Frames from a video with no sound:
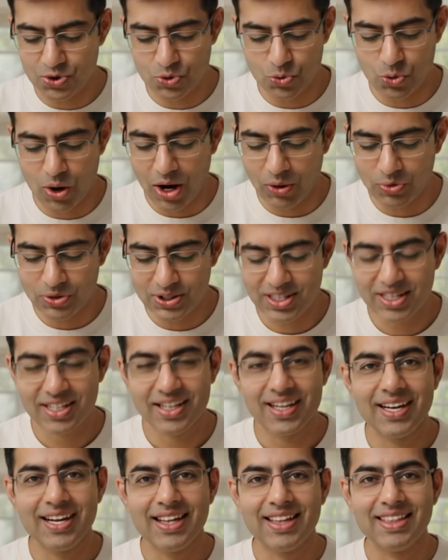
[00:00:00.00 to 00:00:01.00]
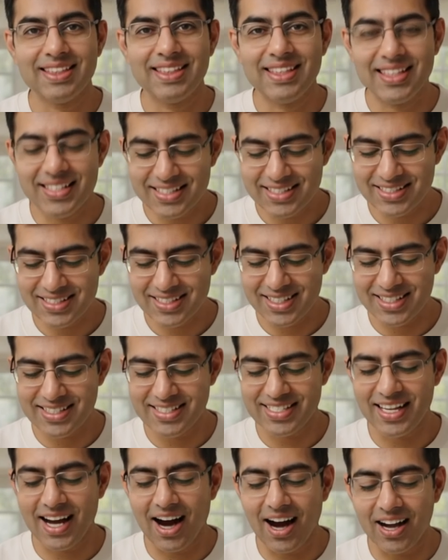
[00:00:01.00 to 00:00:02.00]
throughout. This is
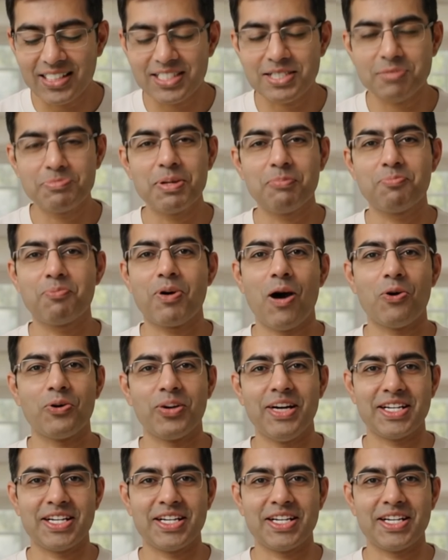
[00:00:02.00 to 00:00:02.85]
the ultimate brownie